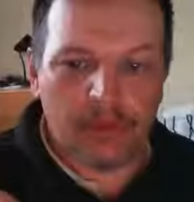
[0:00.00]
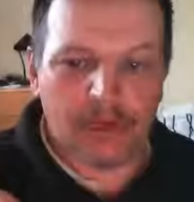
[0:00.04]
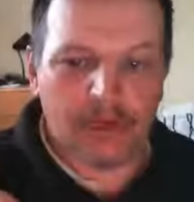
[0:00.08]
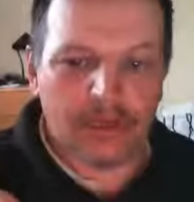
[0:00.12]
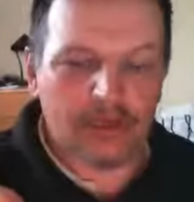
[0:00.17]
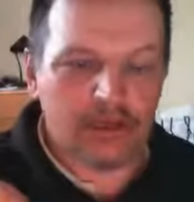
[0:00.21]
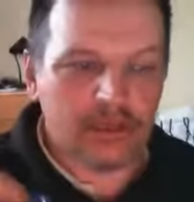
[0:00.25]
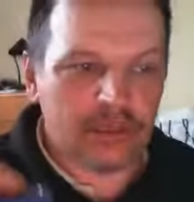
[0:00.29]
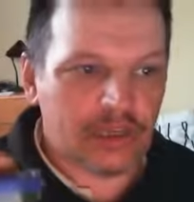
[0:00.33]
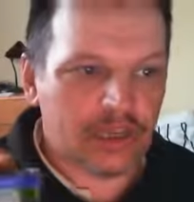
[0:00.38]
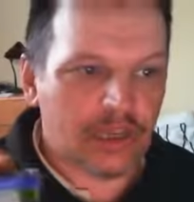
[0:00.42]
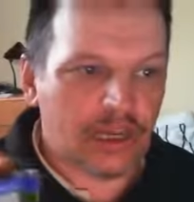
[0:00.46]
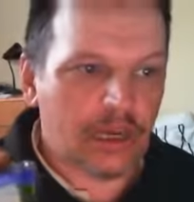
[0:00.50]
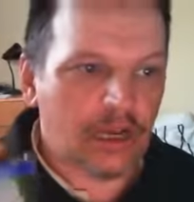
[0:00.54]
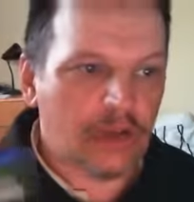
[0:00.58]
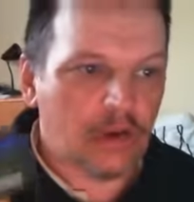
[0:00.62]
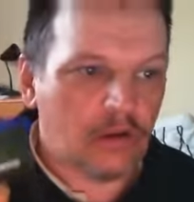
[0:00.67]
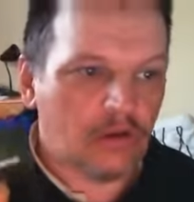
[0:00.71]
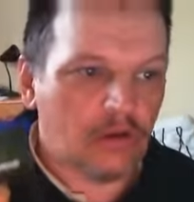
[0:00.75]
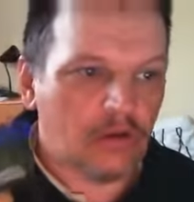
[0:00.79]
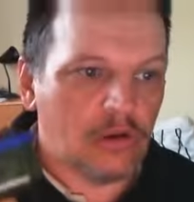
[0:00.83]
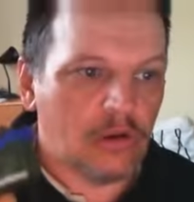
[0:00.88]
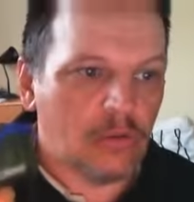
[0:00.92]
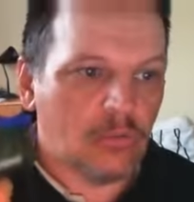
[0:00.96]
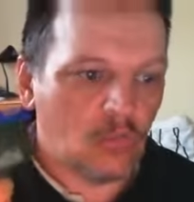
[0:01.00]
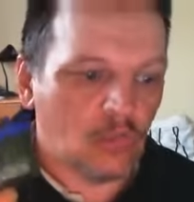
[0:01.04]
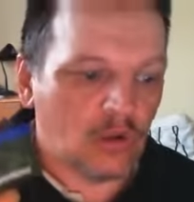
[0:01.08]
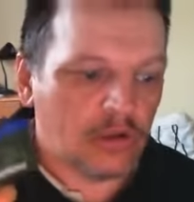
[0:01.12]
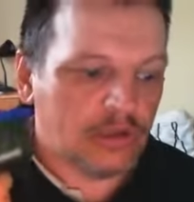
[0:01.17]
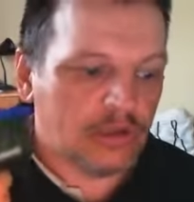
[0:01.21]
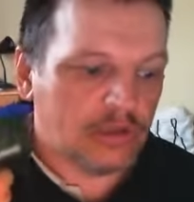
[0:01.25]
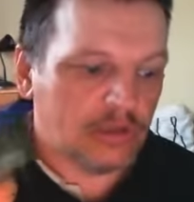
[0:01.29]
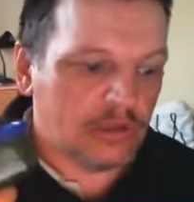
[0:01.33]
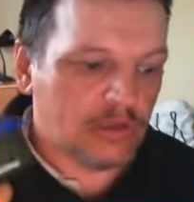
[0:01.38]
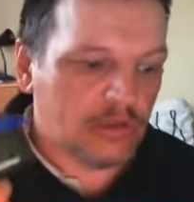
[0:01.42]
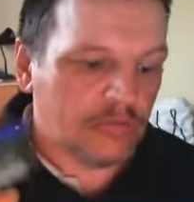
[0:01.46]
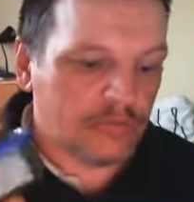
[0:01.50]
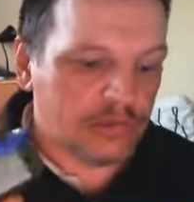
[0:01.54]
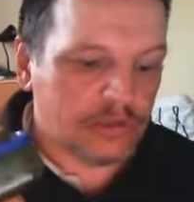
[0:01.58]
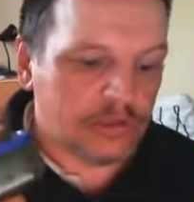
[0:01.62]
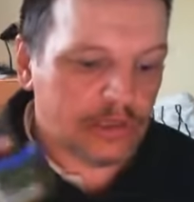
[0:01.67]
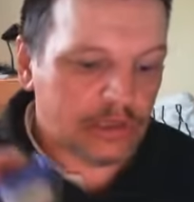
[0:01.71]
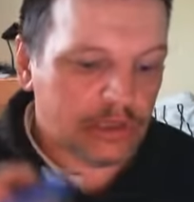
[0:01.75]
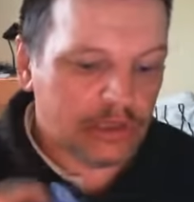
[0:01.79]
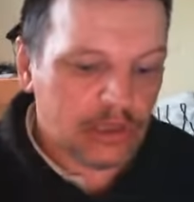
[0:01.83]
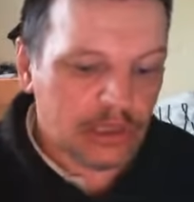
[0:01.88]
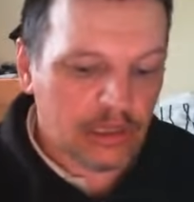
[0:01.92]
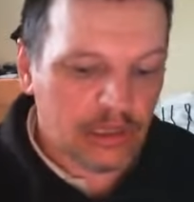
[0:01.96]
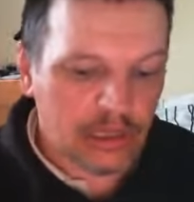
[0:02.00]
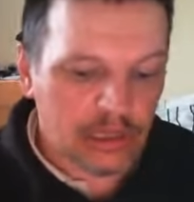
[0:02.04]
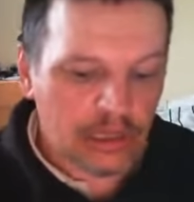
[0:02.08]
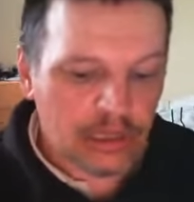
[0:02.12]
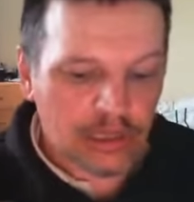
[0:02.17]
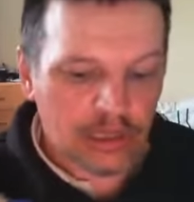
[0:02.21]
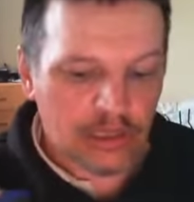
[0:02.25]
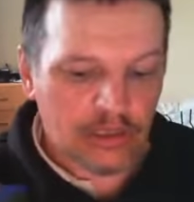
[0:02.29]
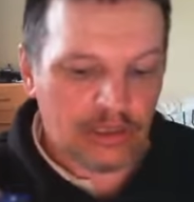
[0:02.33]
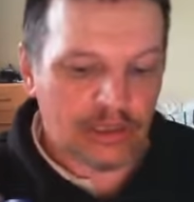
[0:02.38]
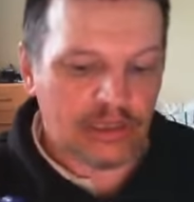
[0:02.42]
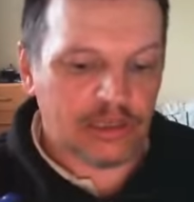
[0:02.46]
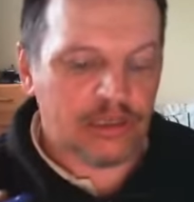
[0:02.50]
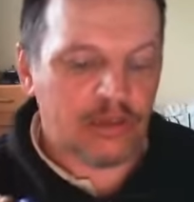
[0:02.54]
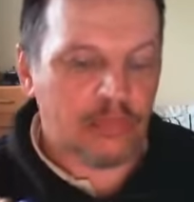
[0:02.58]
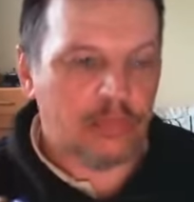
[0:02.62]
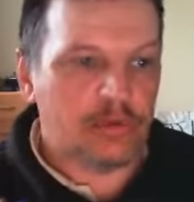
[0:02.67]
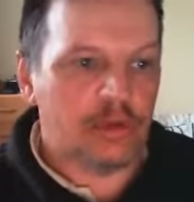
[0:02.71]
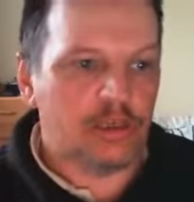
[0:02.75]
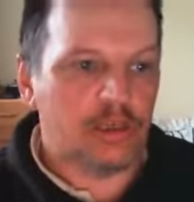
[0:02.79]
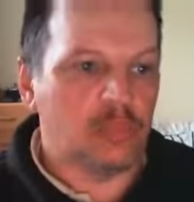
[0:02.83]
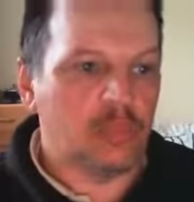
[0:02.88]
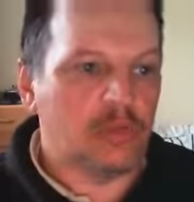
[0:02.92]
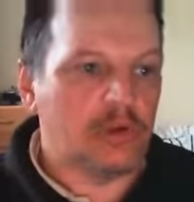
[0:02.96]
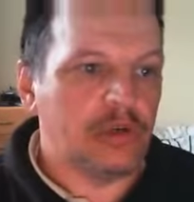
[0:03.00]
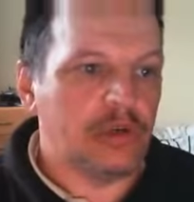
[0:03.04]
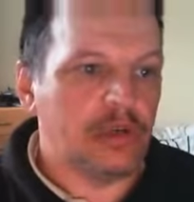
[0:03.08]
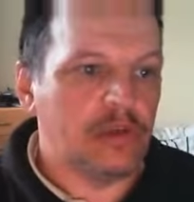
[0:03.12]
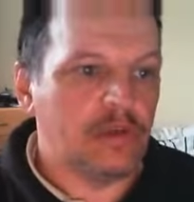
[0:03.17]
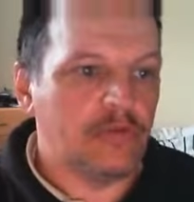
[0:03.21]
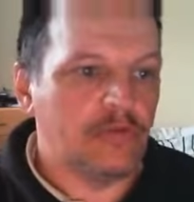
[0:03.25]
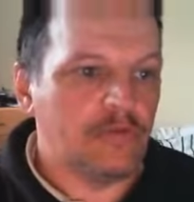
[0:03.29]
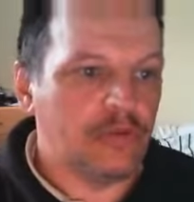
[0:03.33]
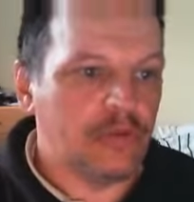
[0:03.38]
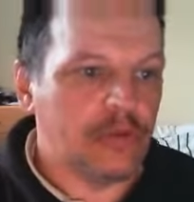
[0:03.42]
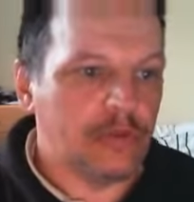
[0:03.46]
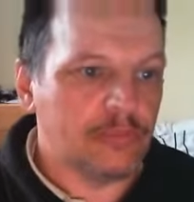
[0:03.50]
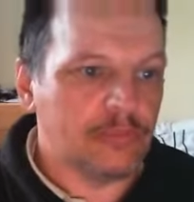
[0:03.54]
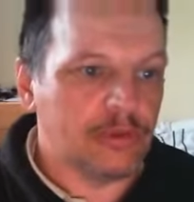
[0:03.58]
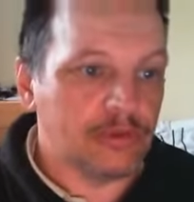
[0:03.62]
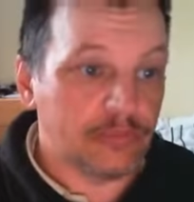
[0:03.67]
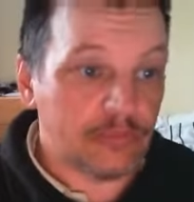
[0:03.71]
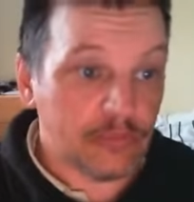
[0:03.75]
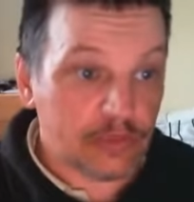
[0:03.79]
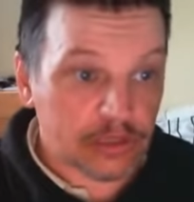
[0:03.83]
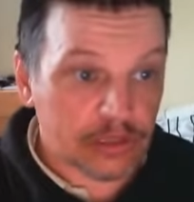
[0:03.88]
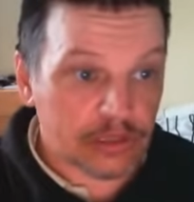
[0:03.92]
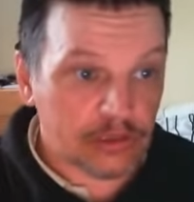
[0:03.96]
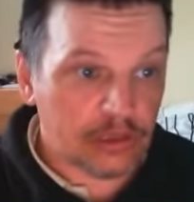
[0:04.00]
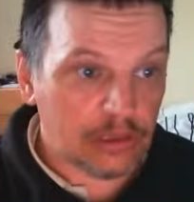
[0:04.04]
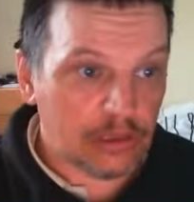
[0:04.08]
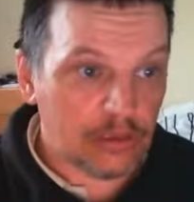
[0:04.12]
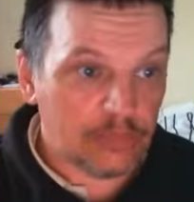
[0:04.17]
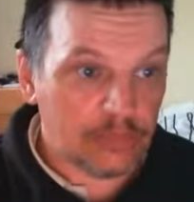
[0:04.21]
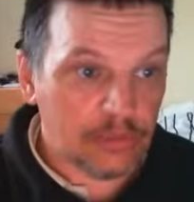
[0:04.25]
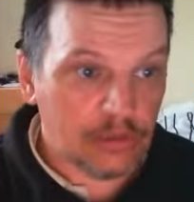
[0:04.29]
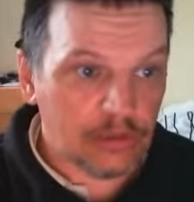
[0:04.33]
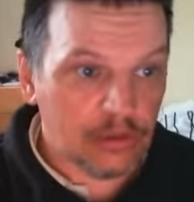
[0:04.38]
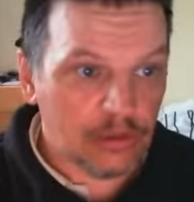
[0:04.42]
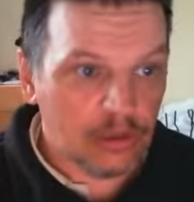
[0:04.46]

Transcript: maggots can climb wet surfaces, and that's the best way for them to escape.